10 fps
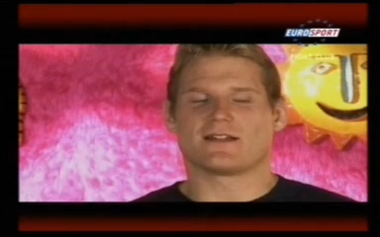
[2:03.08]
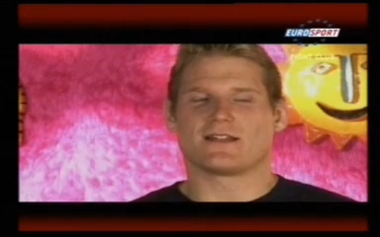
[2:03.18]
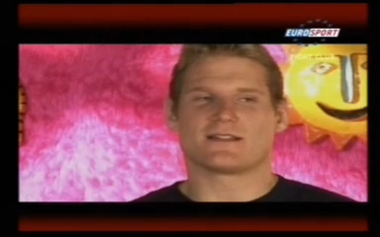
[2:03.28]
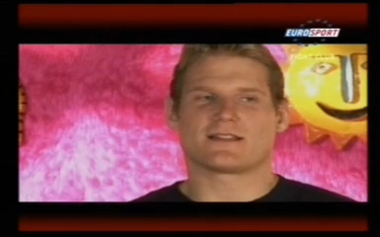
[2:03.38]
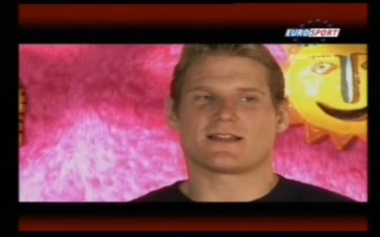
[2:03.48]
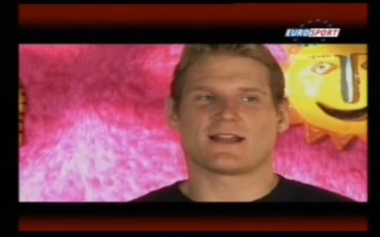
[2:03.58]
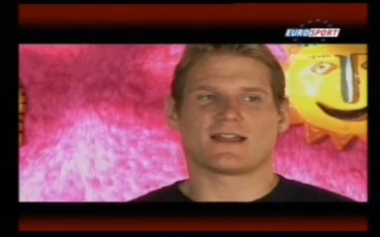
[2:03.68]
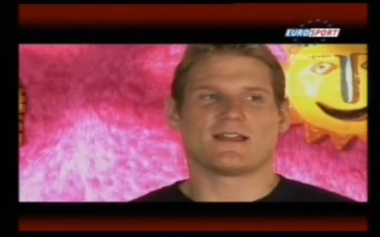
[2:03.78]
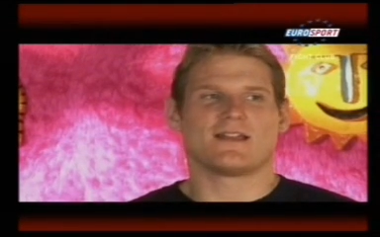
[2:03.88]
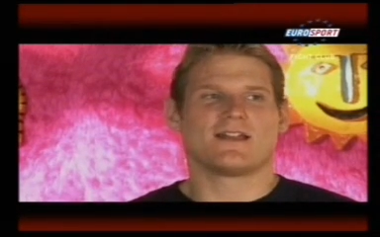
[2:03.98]
is
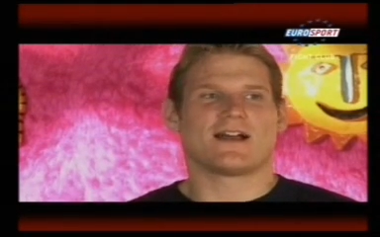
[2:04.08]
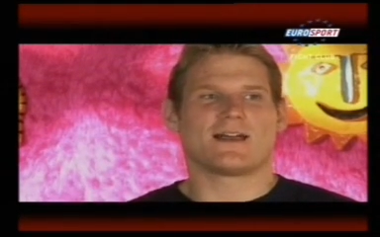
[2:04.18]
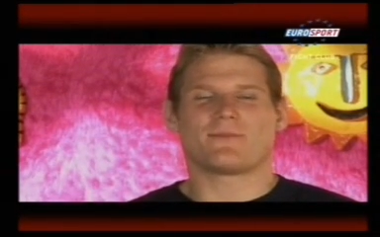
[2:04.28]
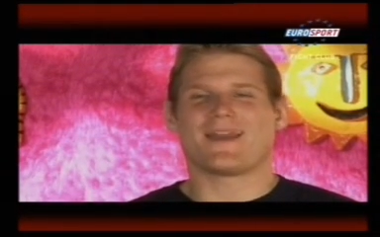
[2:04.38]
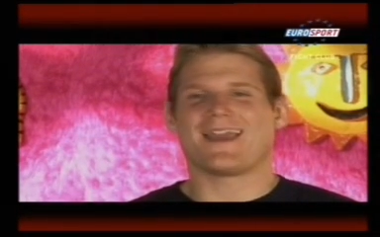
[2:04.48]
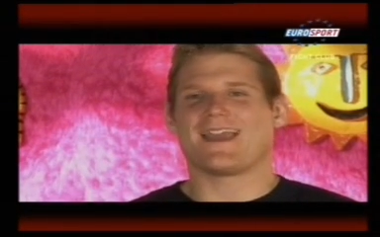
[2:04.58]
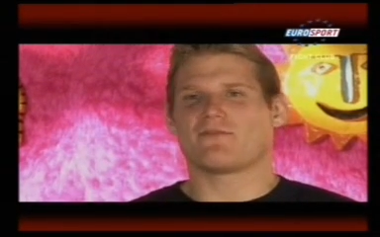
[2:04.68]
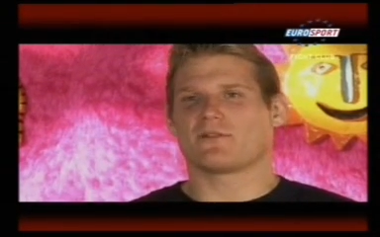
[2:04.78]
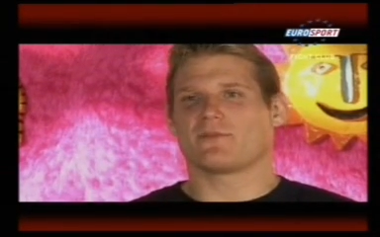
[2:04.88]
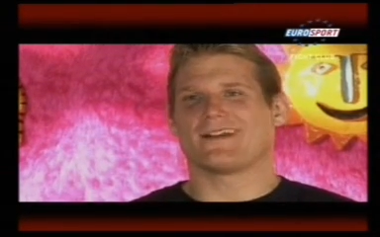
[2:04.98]
that I pay
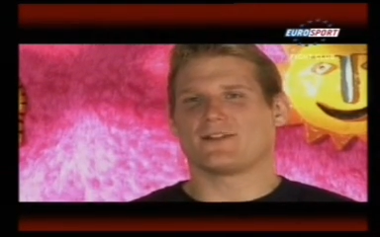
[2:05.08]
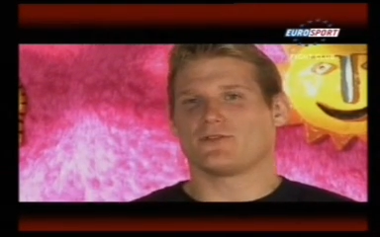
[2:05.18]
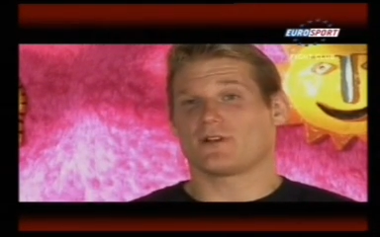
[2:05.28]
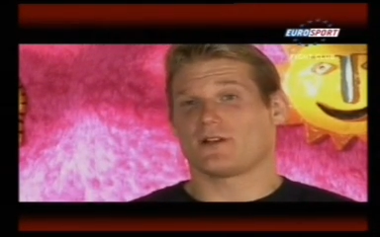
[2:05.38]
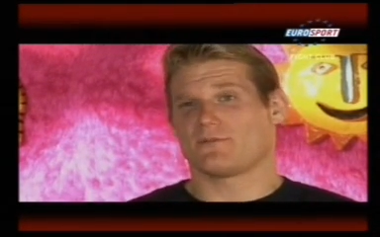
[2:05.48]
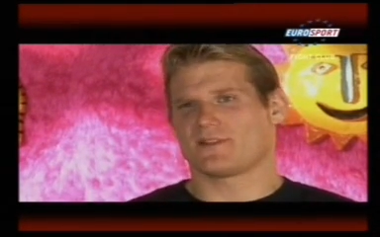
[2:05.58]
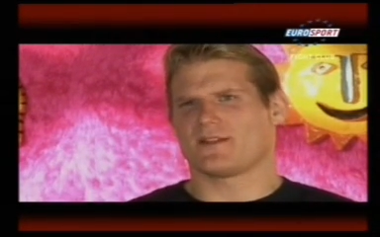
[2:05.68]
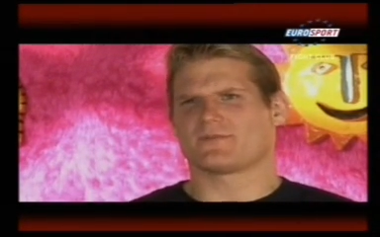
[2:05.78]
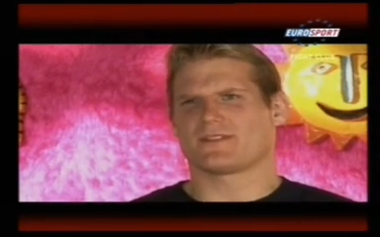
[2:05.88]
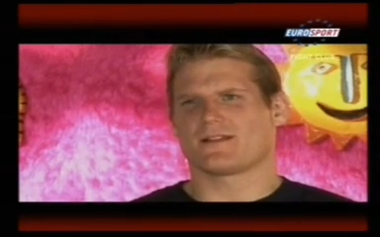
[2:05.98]
everybody who comes
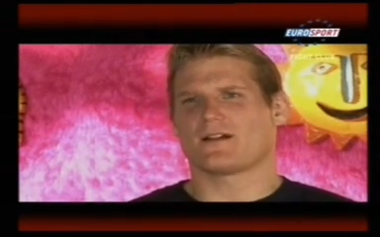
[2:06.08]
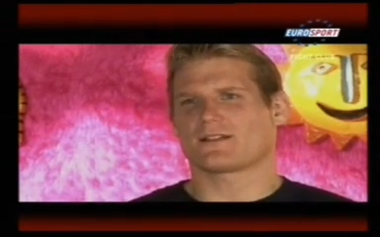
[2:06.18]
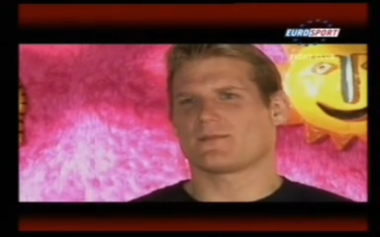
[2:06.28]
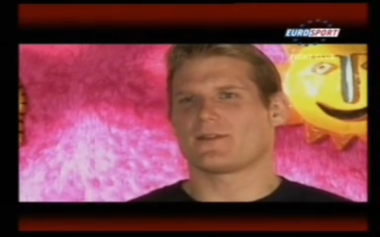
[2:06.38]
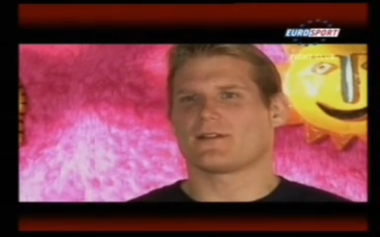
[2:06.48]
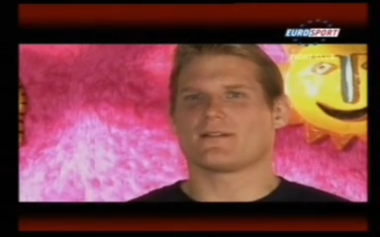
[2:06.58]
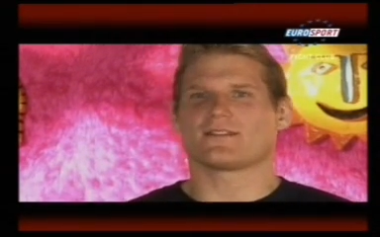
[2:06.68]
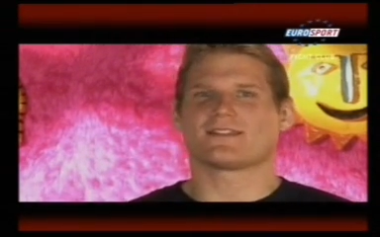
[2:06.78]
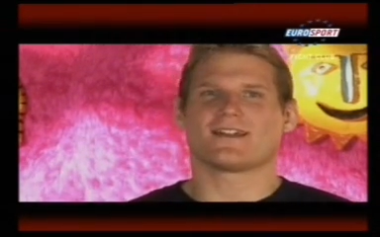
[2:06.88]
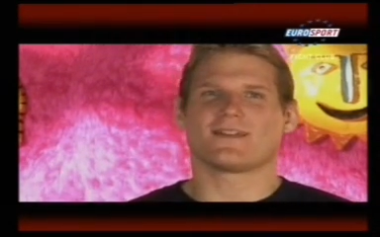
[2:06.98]
up to talk to me all the
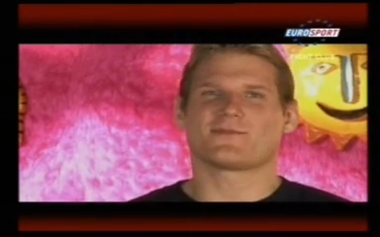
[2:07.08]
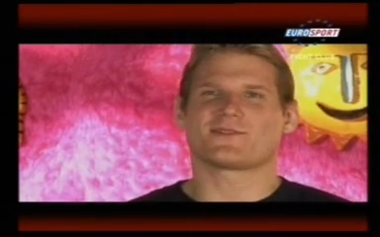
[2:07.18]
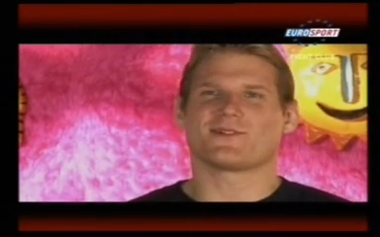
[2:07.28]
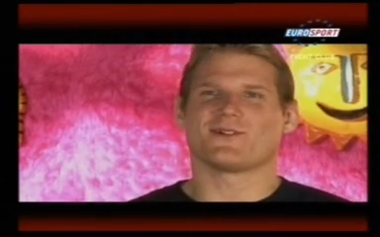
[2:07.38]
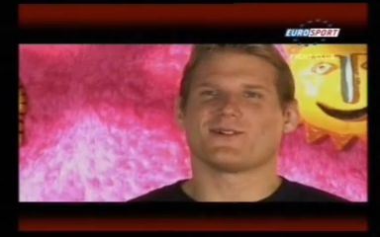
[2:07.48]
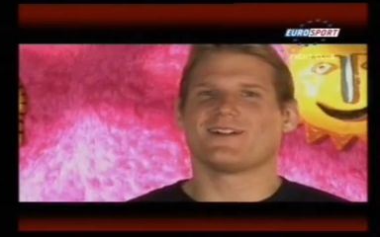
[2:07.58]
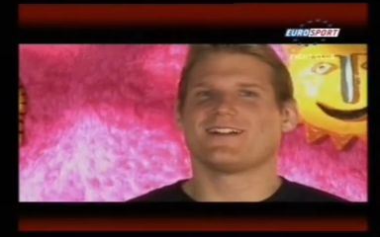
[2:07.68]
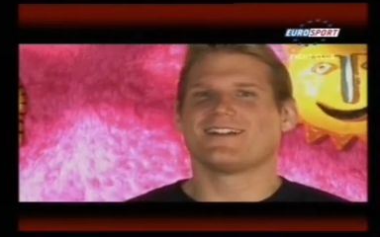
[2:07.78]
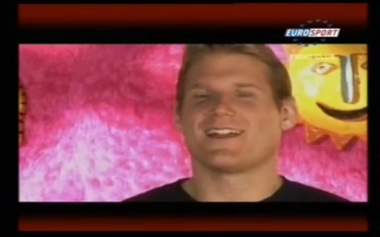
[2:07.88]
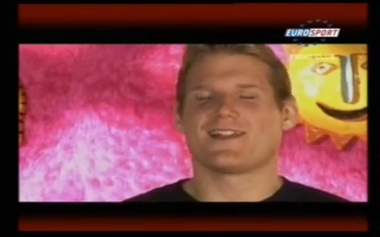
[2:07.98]
time. So
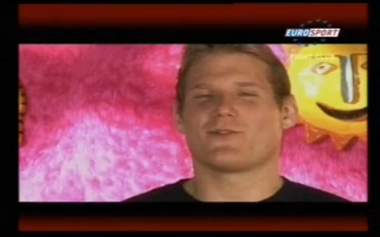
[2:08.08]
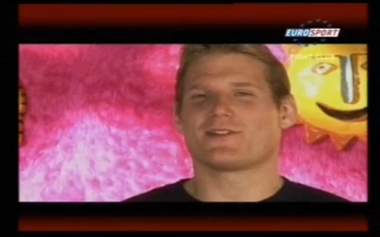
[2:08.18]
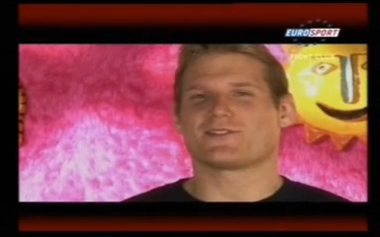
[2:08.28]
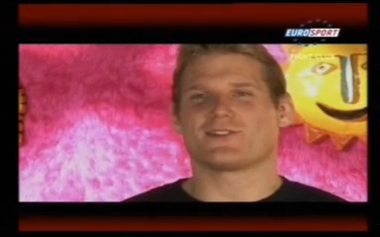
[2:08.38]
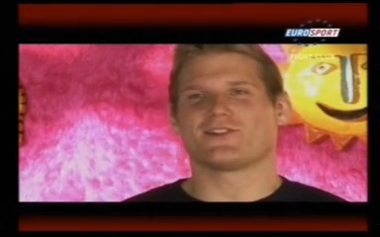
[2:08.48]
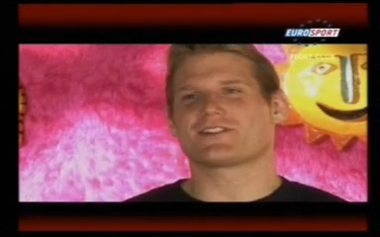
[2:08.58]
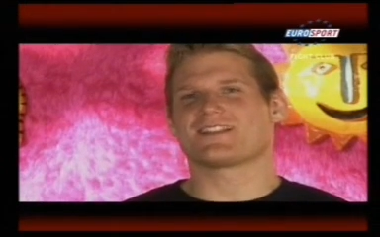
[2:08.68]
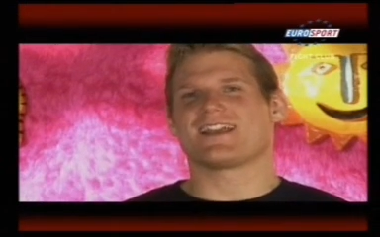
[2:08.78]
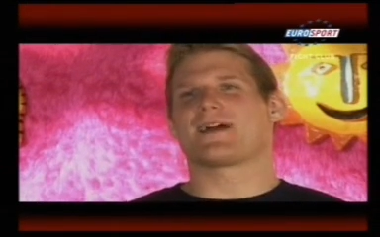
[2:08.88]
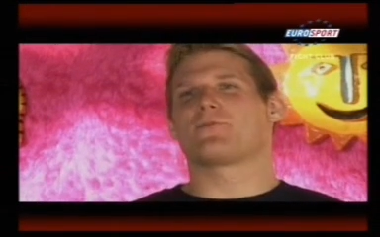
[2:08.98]
it always looks
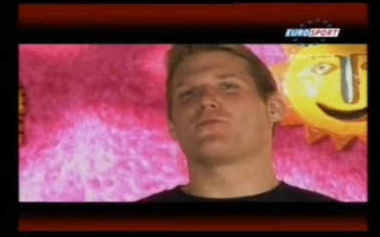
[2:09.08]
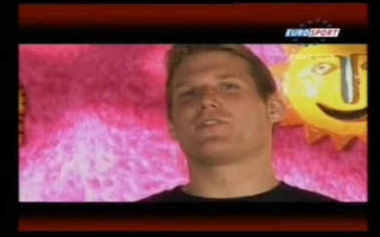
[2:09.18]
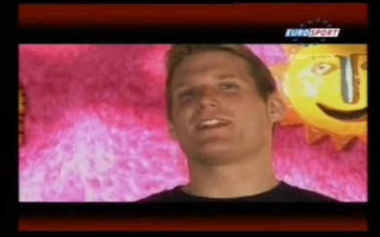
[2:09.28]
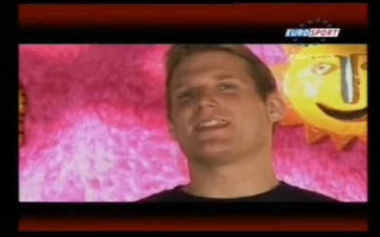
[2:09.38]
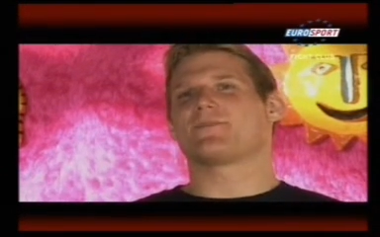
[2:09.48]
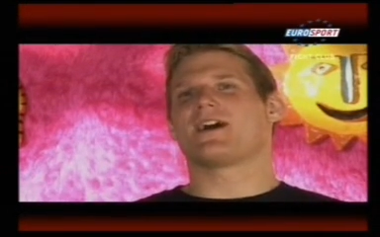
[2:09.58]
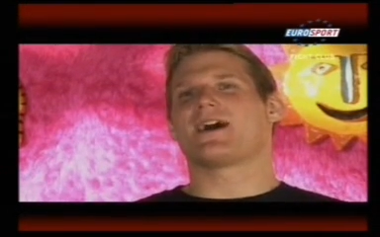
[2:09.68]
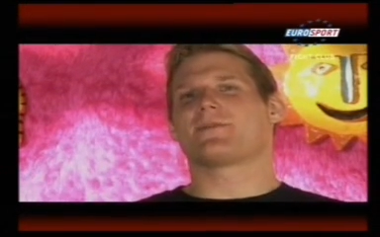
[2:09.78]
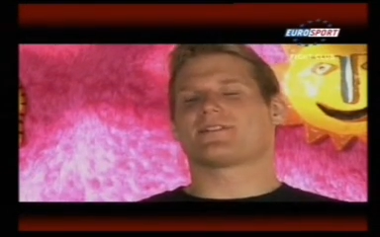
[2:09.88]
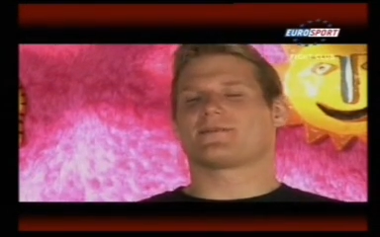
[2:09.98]
like I'm really
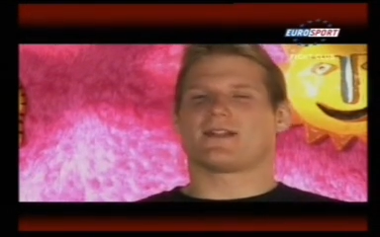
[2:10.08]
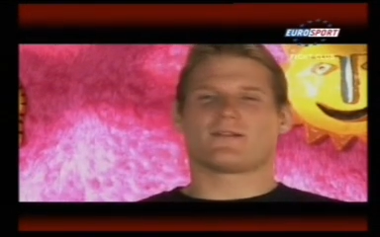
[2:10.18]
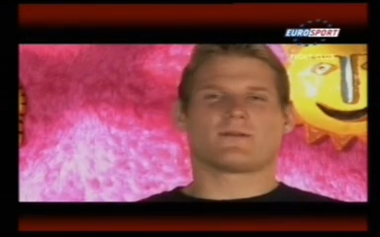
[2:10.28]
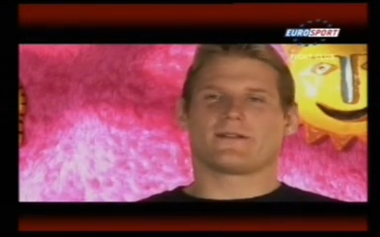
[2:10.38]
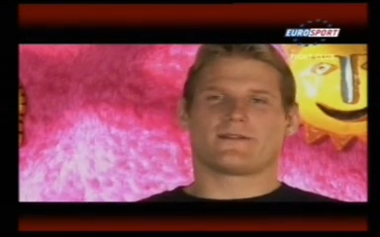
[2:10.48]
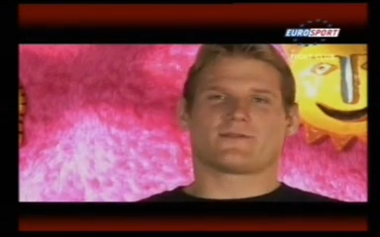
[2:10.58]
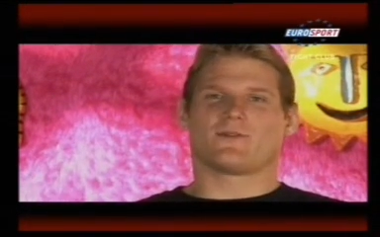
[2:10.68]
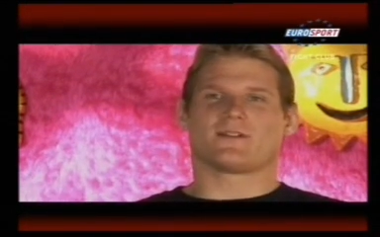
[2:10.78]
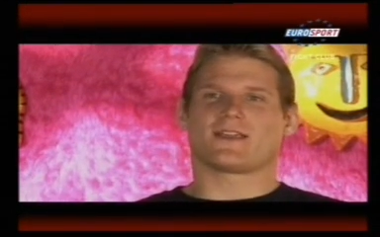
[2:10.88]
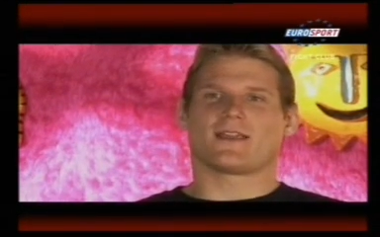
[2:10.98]
popular, but everybody just
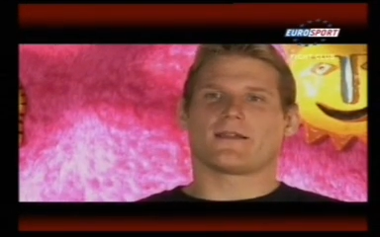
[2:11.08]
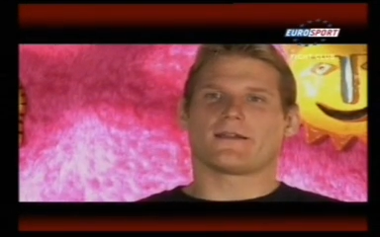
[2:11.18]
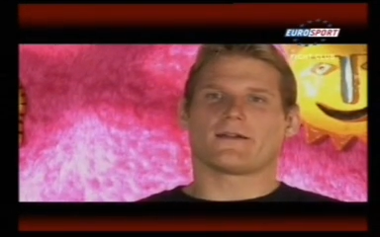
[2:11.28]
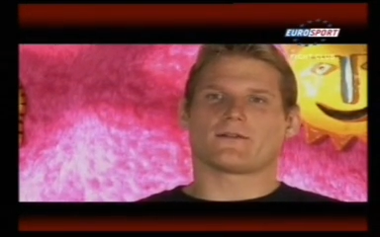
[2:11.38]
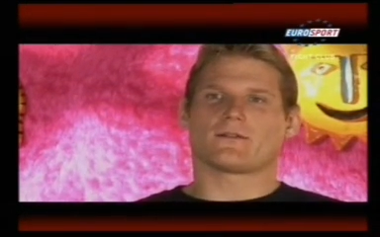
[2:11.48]
wants a handout.